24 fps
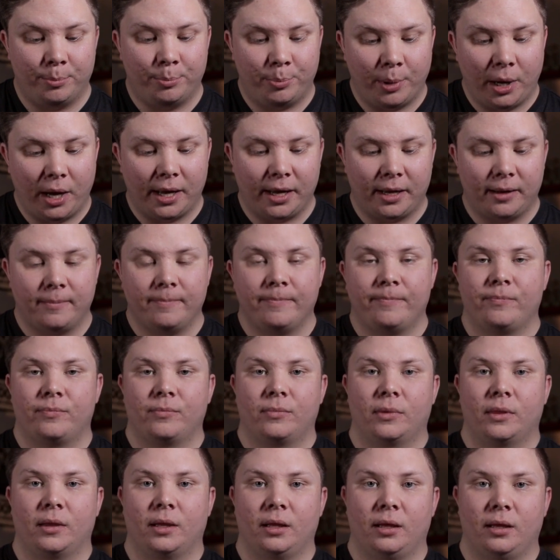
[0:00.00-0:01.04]
But
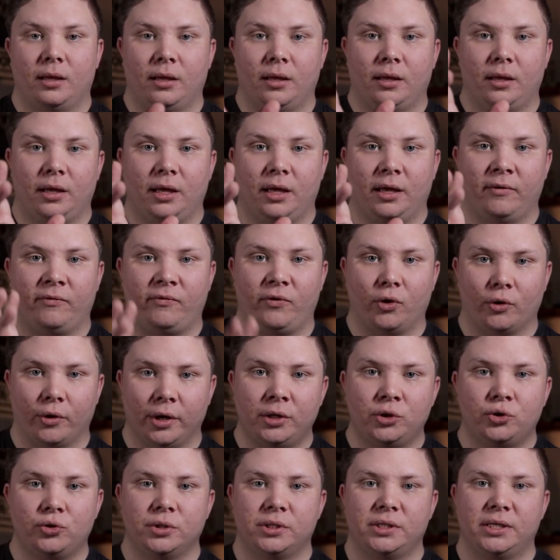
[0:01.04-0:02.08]
if you're
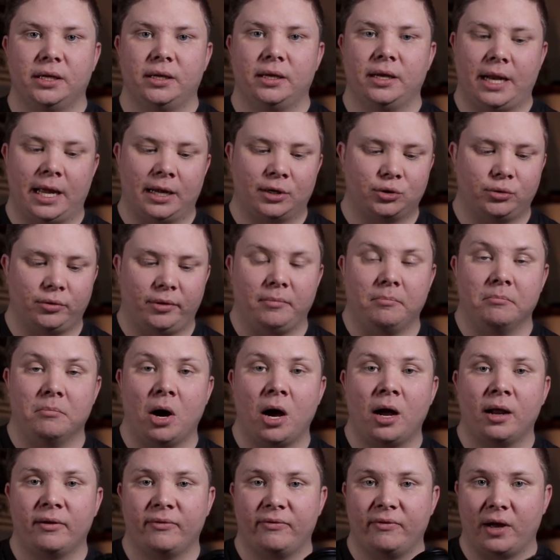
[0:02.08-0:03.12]
interested in actually
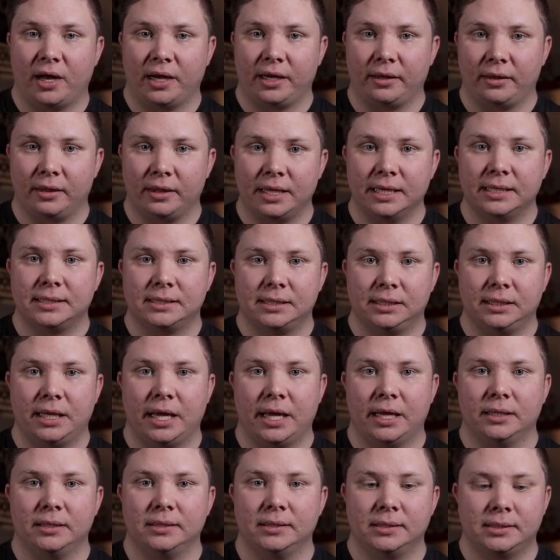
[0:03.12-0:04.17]
modifying this
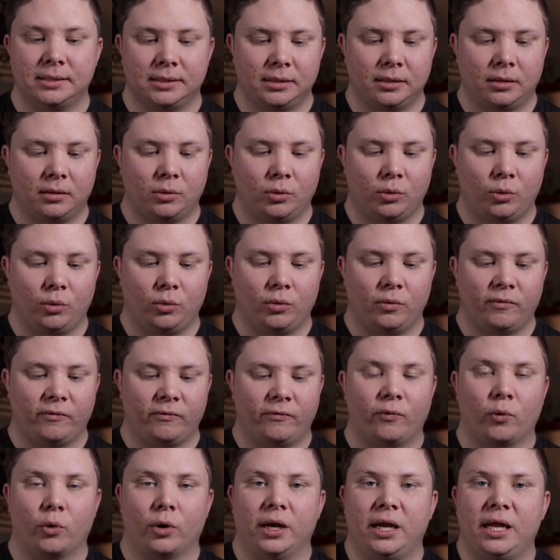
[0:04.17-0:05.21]
lens
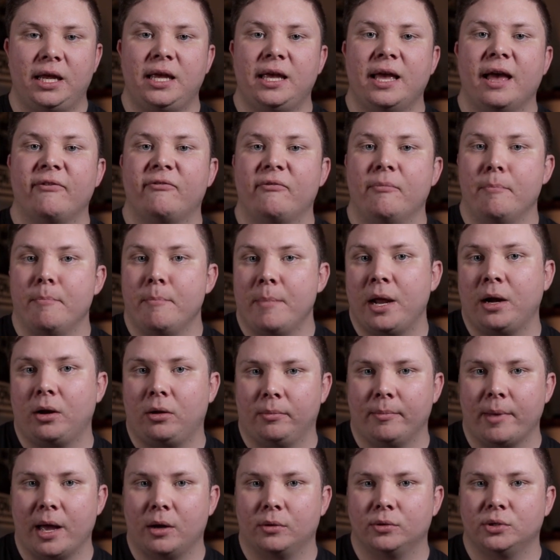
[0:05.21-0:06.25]
for an EF
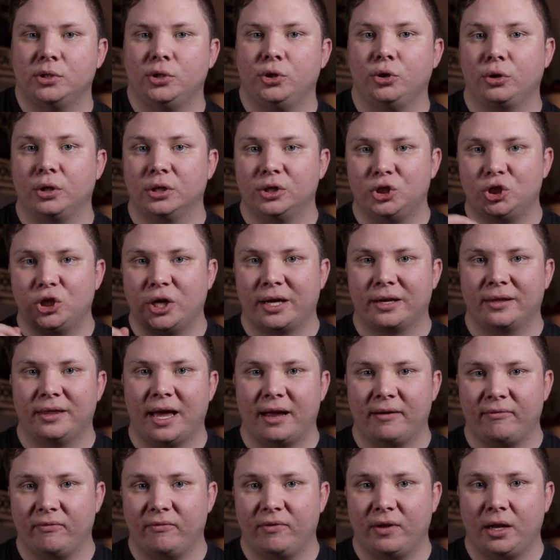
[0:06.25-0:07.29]
metal mount, you can check
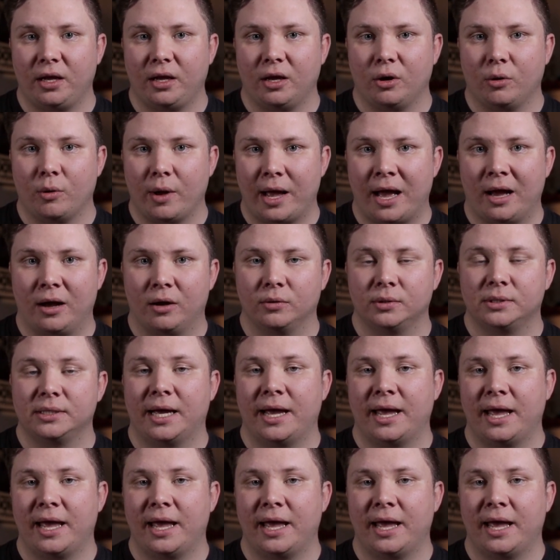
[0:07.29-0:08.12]
that video out.